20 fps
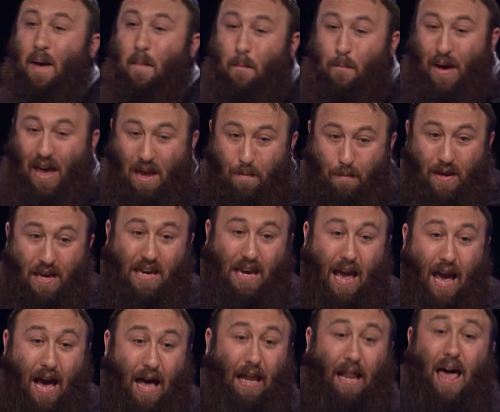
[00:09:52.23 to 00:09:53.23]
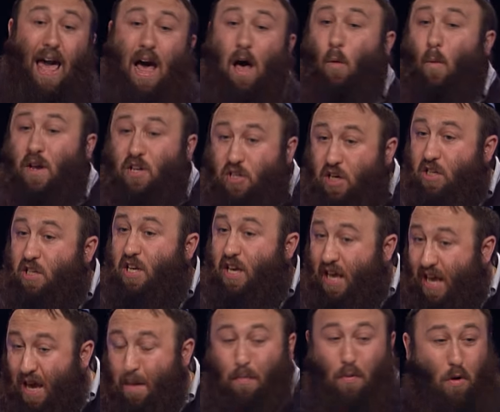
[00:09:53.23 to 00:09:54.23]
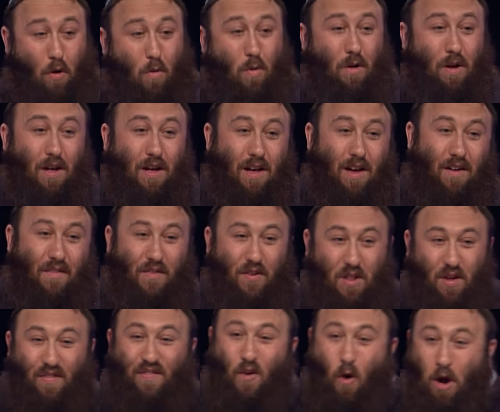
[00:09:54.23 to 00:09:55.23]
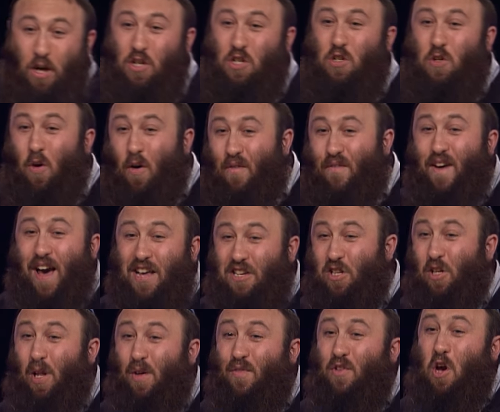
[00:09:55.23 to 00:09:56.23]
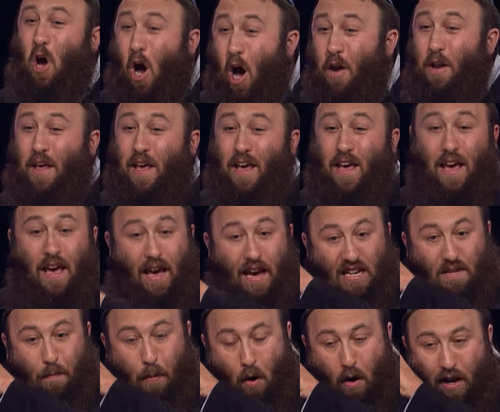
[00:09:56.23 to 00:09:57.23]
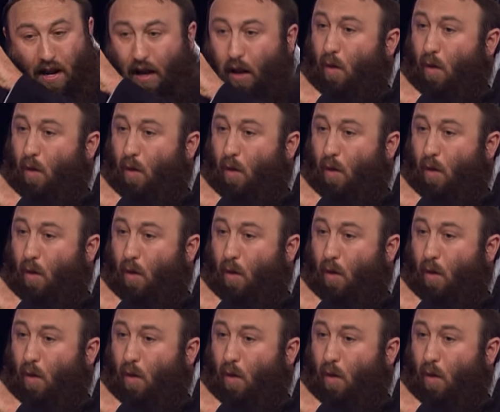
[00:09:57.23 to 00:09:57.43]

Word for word: Baby Kal-El, which is Hebrew for the voice or vessel of God, is put in a